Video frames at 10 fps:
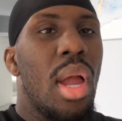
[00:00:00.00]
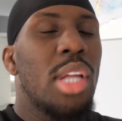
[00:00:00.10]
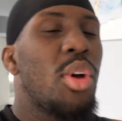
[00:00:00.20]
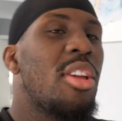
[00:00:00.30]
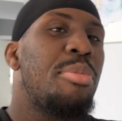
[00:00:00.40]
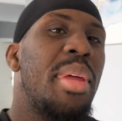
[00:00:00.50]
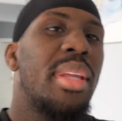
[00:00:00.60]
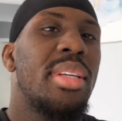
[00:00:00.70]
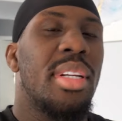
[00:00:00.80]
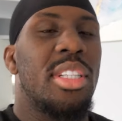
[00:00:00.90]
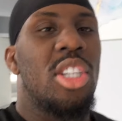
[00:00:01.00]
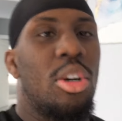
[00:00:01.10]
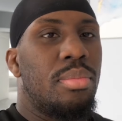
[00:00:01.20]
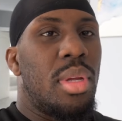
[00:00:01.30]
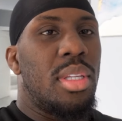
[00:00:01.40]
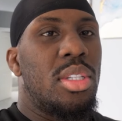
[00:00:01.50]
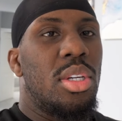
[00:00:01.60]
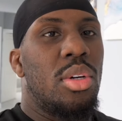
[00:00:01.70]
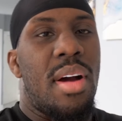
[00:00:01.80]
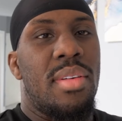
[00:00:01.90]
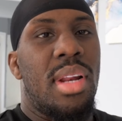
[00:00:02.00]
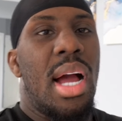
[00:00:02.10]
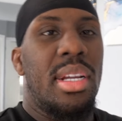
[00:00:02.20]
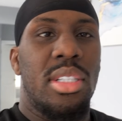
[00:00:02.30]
I don't have to be to the gym until 5 o'clock.